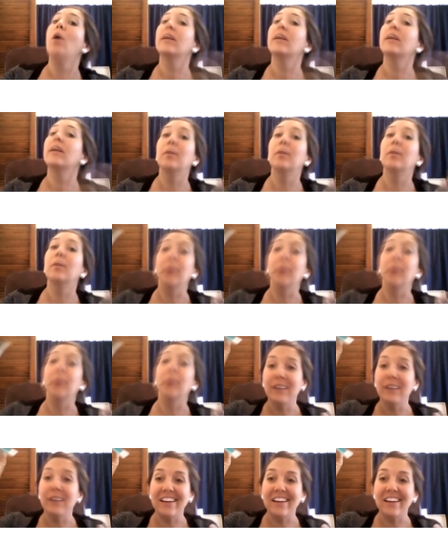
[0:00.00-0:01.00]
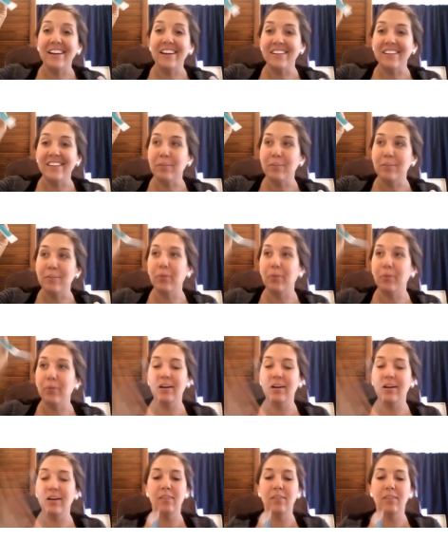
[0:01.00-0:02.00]
a little bird, and he would in
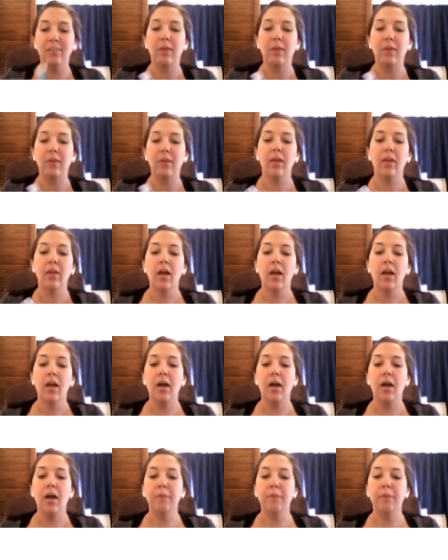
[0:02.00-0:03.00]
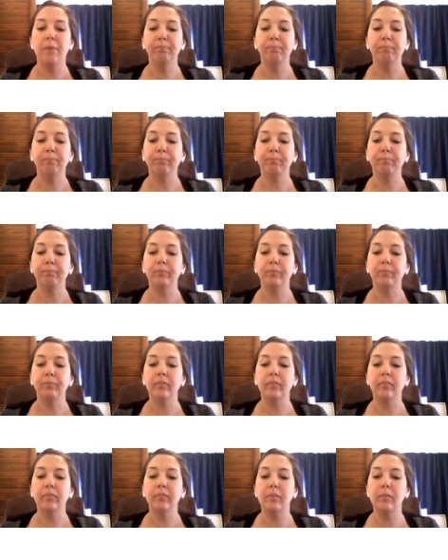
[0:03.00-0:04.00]
his mouth. Um,
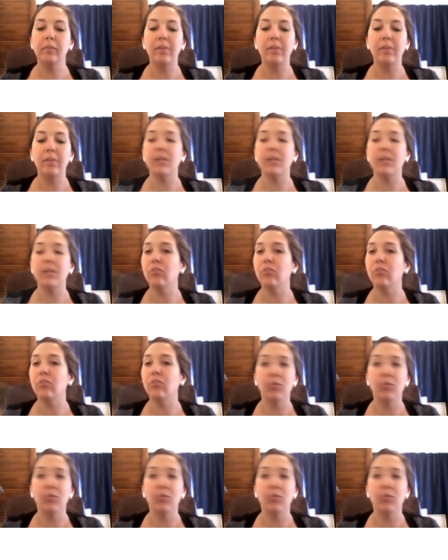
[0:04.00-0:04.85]
my son is too,